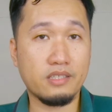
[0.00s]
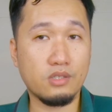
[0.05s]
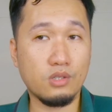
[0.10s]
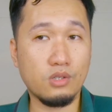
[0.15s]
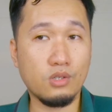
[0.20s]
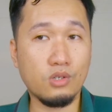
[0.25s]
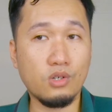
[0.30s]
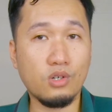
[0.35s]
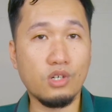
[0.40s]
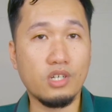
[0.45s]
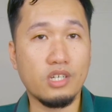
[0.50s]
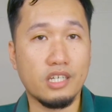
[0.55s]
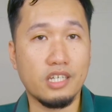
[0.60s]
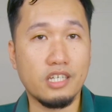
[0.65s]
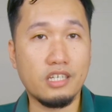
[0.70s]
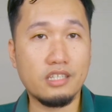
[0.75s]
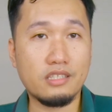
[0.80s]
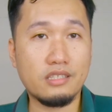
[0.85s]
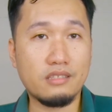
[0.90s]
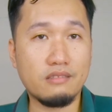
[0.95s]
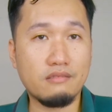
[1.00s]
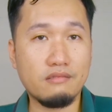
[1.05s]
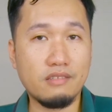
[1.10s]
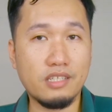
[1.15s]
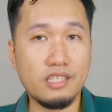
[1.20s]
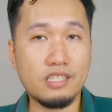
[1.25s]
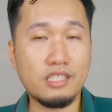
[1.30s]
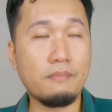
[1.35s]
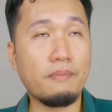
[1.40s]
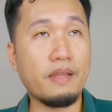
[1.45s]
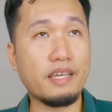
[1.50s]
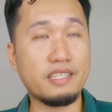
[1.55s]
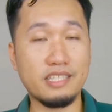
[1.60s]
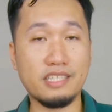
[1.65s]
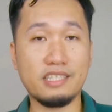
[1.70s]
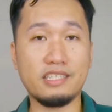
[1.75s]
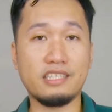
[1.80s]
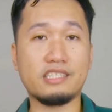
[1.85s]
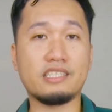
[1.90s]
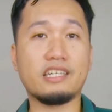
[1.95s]
So it it's a blessing
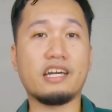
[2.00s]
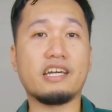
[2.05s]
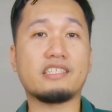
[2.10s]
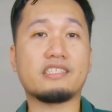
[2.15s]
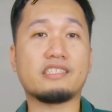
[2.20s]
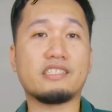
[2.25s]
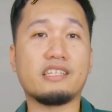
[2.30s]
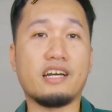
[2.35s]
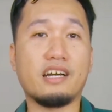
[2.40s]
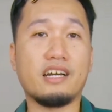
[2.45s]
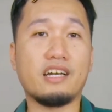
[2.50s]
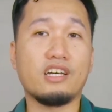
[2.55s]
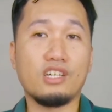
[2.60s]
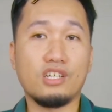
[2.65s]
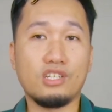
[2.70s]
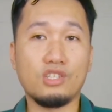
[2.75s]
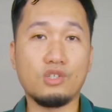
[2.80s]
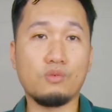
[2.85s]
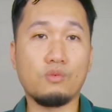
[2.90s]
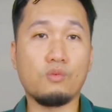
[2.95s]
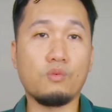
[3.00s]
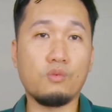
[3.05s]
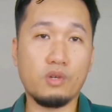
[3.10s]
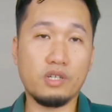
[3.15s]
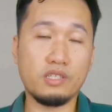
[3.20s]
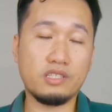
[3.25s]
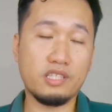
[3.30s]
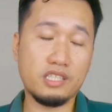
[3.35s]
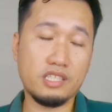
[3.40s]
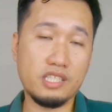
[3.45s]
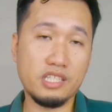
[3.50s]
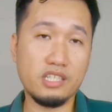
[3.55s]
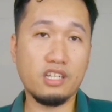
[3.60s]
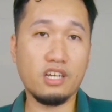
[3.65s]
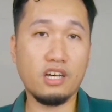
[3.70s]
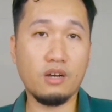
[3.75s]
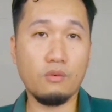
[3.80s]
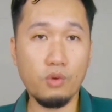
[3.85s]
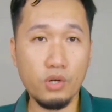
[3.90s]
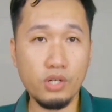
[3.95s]
in disguise na yung existing
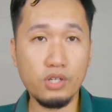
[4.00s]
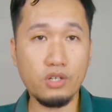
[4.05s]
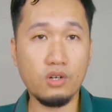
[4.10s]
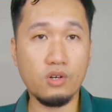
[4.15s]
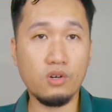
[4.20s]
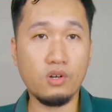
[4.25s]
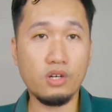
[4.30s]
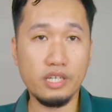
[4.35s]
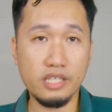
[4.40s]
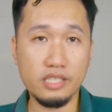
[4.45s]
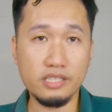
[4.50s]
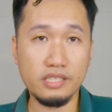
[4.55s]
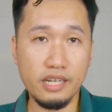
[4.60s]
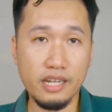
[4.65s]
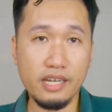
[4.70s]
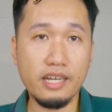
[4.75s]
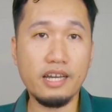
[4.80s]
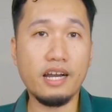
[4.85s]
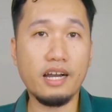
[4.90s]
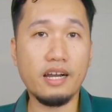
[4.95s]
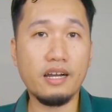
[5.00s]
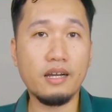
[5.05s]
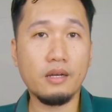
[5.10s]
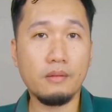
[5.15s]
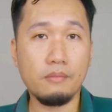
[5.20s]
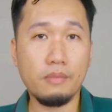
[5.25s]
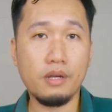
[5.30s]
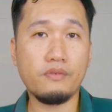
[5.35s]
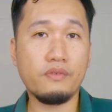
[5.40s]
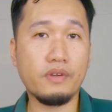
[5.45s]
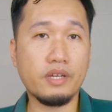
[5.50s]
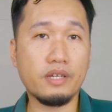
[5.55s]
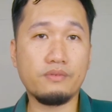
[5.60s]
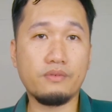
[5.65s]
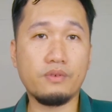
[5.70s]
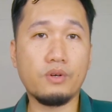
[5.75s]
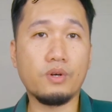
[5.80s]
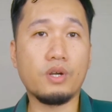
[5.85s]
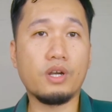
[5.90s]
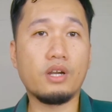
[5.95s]
na work ko is talagang perfect
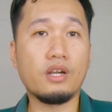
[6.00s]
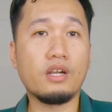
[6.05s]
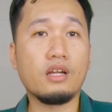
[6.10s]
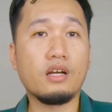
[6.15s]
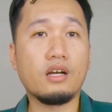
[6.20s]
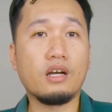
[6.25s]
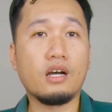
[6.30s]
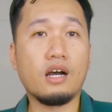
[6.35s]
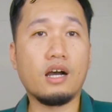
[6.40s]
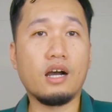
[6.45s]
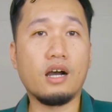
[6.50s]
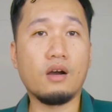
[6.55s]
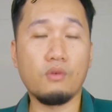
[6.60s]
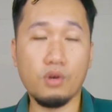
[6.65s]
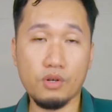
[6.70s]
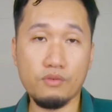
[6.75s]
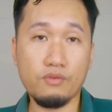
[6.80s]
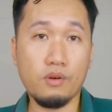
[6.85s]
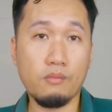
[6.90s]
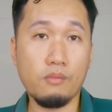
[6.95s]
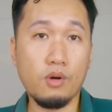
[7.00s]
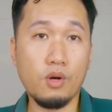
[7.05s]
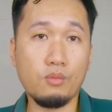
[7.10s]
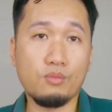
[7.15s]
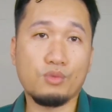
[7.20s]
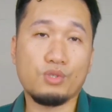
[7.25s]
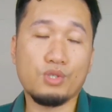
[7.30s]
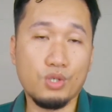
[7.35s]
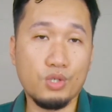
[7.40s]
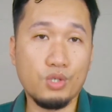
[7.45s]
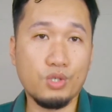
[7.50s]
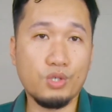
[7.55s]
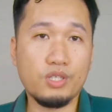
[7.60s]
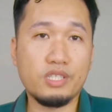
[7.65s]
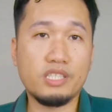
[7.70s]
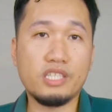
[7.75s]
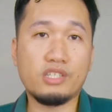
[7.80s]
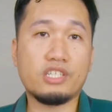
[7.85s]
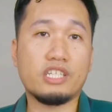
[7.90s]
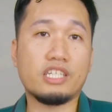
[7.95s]
for Uh, work from home. So,
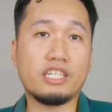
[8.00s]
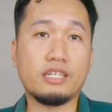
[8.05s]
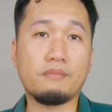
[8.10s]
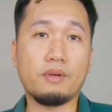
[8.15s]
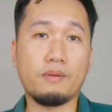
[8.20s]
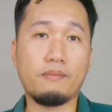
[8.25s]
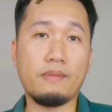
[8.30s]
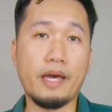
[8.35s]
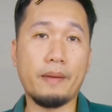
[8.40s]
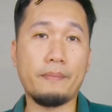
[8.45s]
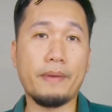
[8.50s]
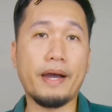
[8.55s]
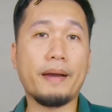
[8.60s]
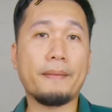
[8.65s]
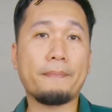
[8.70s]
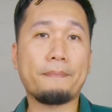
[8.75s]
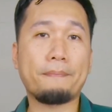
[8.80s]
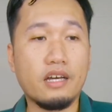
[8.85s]
hindi ko siya naging problema.